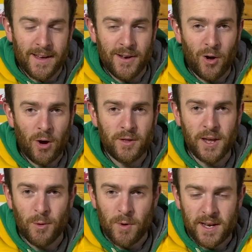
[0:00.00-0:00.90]
not
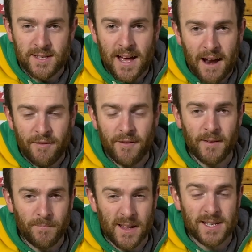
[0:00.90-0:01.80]
the unit itself.
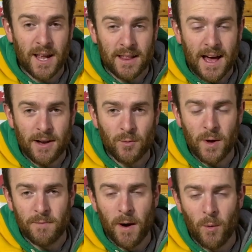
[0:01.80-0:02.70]
It's like that
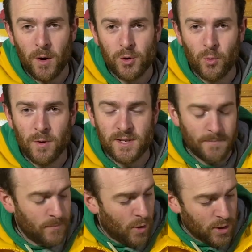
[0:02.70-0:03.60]
with power tools.
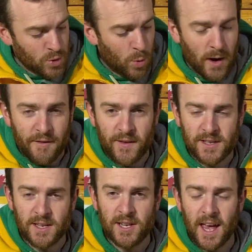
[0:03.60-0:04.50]
Not sure if it's
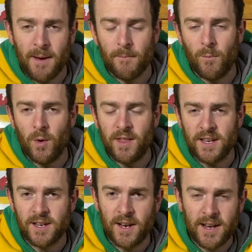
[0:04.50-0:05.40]
the same with
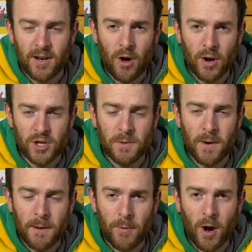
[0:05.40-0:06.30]
this kind of technology,
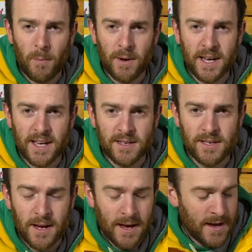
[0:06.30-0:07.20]
but it probably
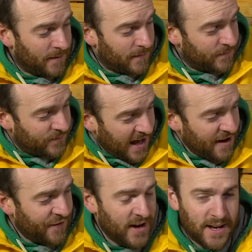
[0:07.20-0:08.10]
is
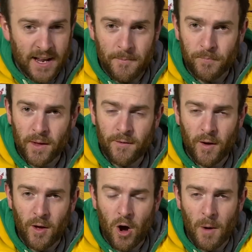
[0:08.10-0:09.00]
definitely
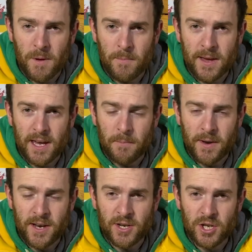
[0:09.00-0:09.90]
for the hobby
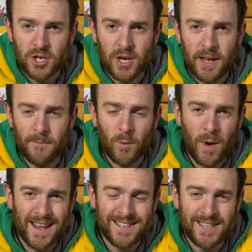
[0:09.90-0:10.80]
beekeeping industry
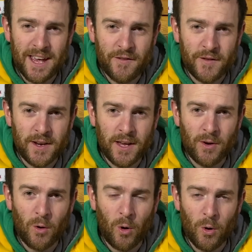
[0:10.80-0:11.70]
where safety
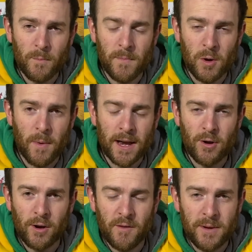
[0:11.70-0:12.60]
or you might
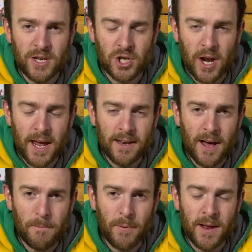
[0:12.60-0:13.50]
not have been trained
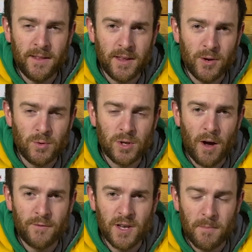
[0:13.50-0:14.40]
up in the use
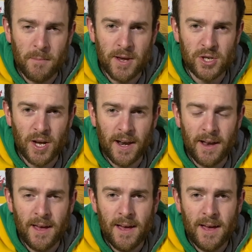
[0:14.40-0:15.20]
of sublimation